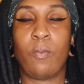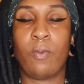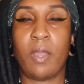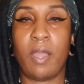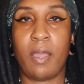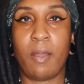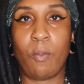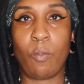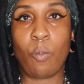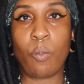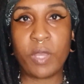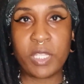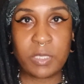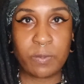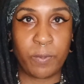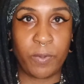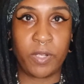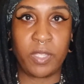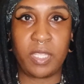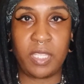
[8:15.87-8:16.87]

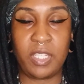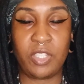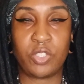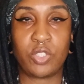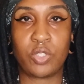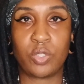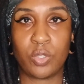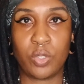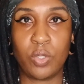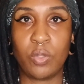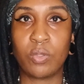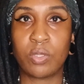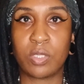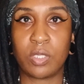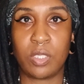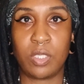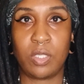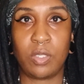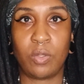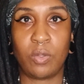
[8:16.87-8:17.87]
whisper these truths
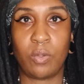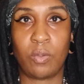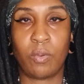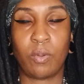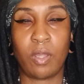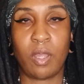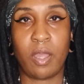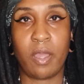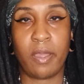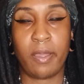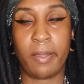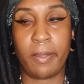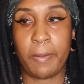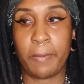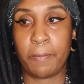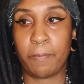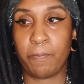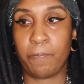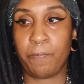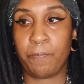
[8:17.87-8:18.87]
to you,
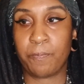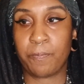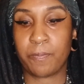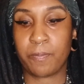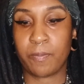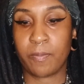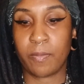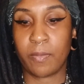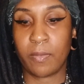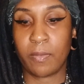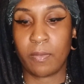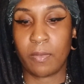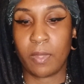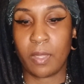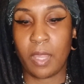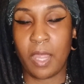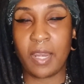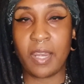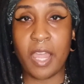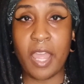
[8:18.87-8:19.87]

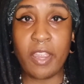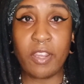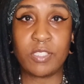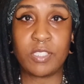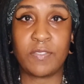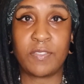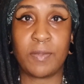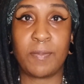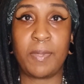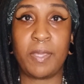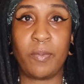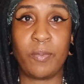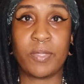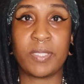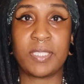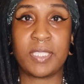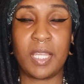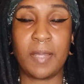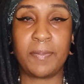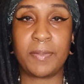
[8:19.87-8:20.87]
allow yourself to be
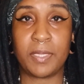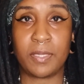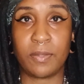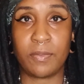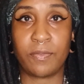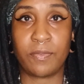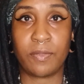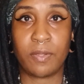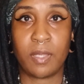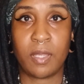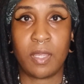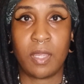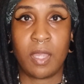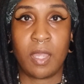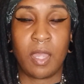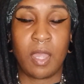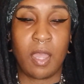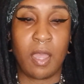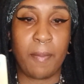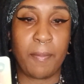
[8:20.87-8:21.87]
receptive,
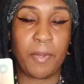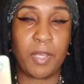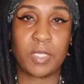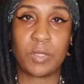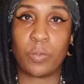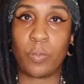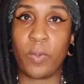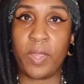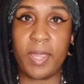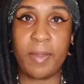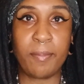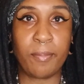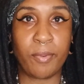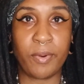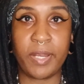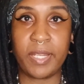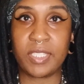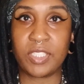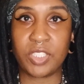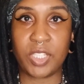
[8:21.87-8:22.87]
because wind
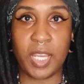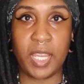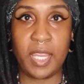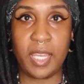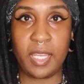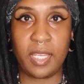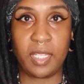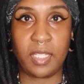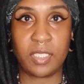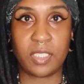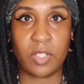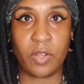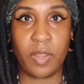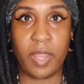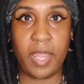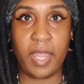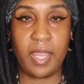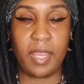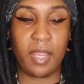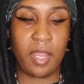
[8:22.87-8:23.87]
brings change.
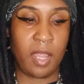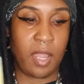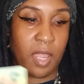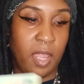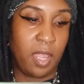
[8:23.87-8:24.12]
Okay,